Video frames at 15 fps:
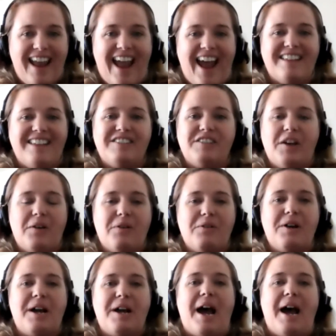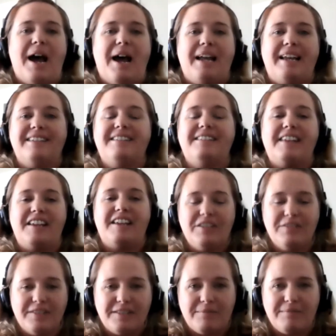And so I sent you
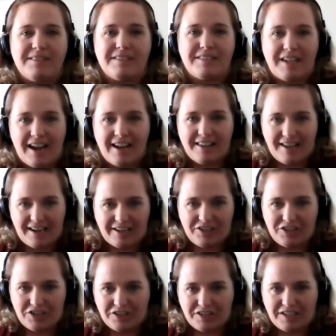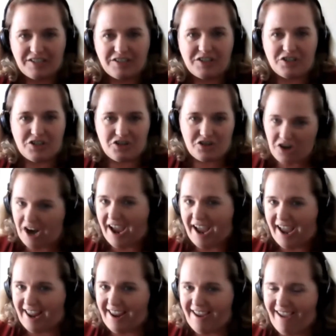some Skyline Chili to
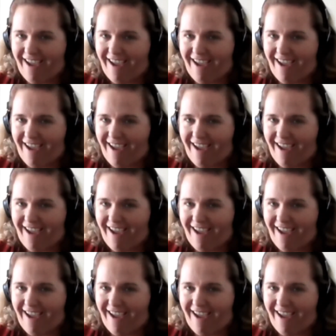try.